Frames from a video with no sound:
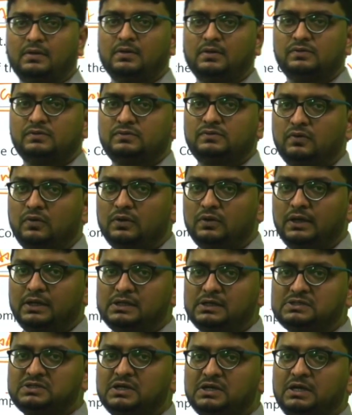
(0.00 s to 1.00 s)
So the
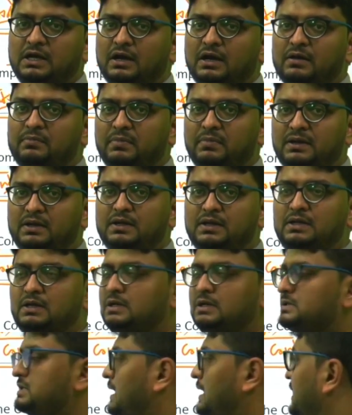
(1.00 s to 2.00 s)
East India Company
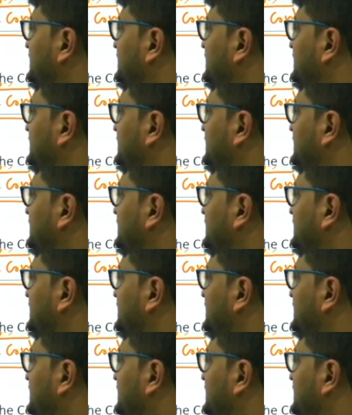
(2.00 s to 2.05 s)
has